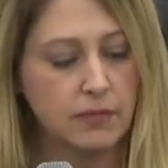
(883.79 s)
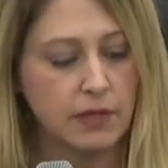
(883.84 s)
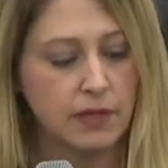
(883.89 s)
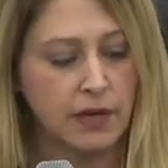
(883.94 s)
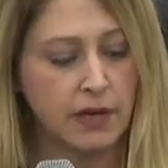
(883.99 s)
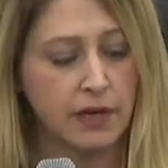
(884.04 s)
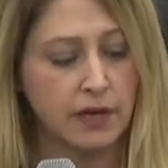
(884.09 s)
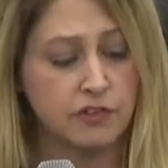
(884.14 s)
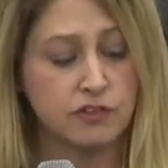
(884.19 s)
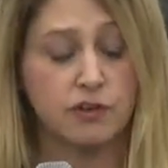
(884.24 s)

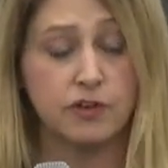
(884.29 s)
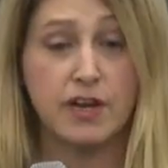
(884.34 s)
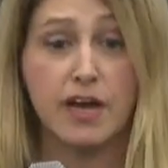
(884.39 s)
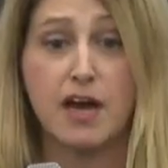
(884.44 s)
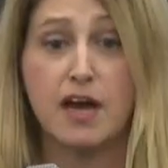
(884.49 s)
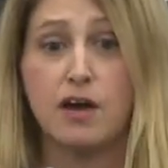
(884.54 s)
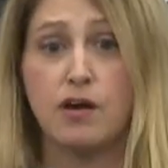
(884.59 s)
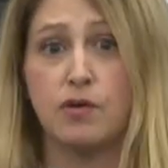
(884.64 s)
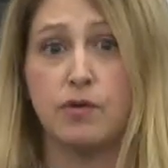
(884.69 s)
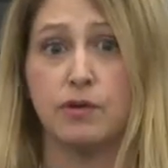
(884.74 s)
Uh, so
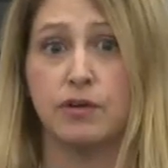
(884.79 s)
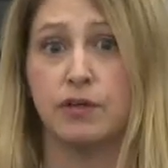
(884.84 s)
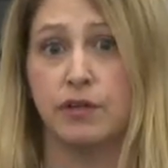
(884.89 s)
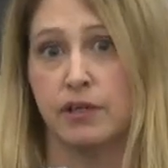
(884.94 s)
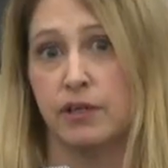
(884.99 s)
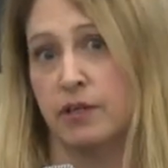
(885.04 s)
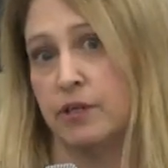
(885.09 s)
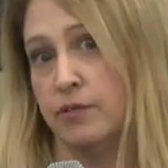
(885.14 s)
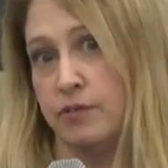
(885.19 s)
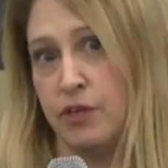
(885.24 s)
now,
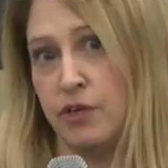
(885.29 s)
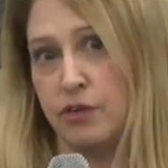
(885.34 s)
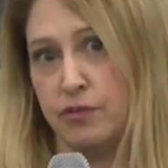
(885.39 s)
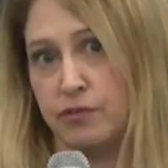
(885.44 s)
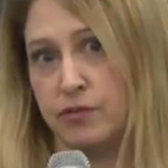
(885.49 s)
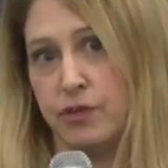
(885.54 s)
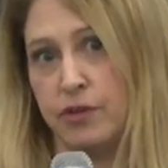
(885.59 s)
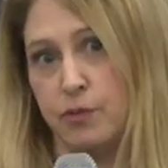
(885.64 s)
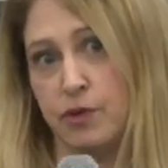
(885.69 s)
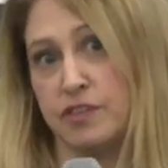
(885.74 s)
you know,
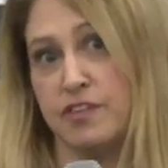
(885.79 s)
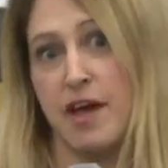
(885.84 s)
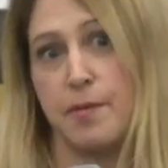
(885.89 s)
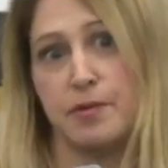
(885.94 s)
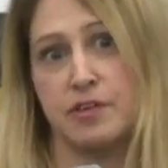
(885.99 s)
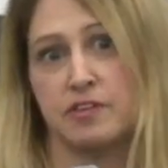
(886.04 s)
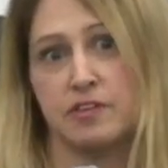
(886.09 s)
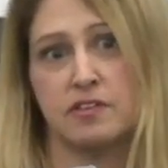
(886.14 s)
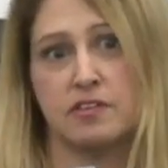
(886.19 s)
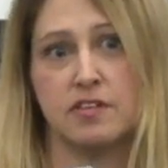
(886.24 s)
what's
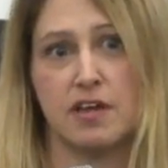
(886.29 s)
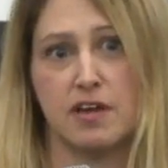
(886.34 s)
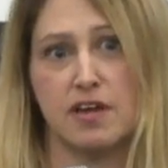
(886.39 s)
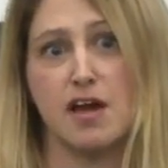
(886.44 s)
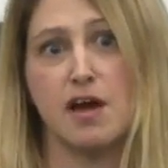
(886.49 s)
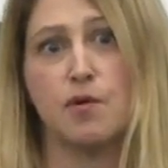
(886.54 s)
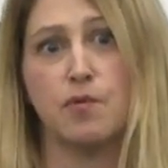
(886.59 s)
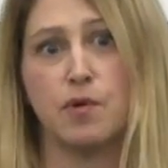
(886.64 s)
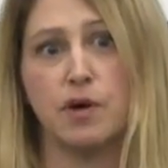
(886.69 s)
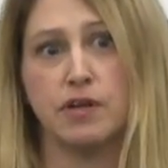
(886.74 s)
happened since then?
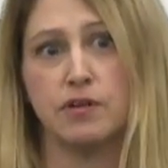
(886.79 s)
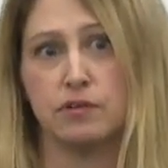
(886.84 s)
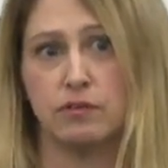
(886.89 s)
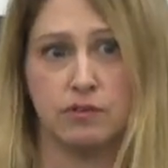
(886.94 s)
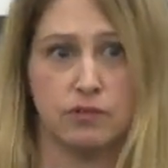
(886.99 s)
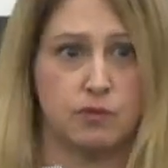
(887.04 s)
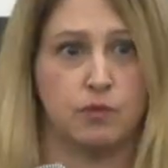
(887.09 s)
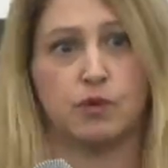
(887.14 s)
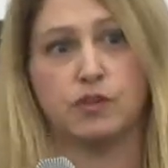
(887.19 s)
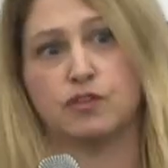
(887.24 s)
Now what,
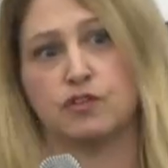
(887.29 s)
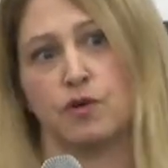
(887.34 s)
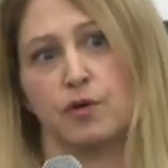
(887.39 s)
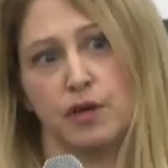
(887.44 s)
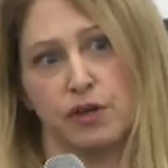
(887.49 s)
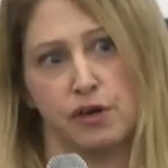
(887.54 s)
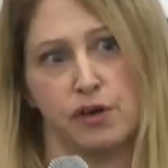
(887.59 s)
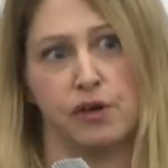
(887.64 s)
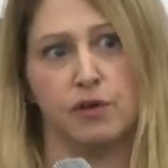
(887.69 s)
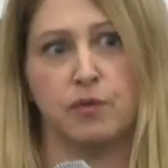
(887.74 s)
what's
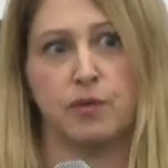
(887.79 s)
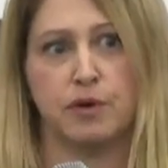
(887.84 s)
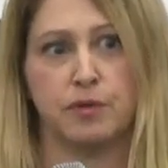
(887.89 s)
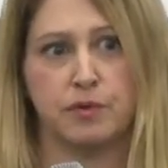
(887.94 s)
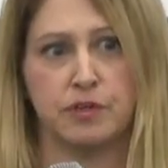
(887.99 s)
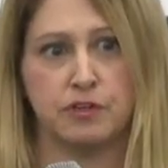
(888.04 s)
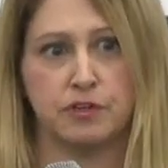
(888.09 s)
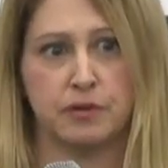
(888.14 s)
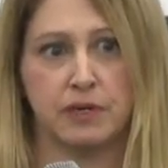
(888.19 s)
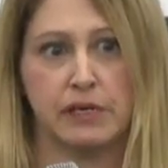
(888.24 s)
going on? What are
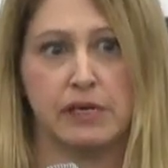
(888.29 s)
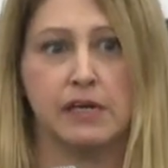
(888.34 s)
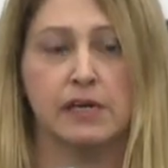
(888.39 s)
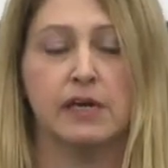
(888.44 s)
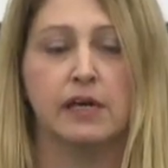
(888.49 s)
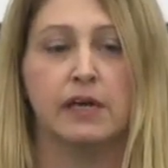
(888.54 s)
we doing?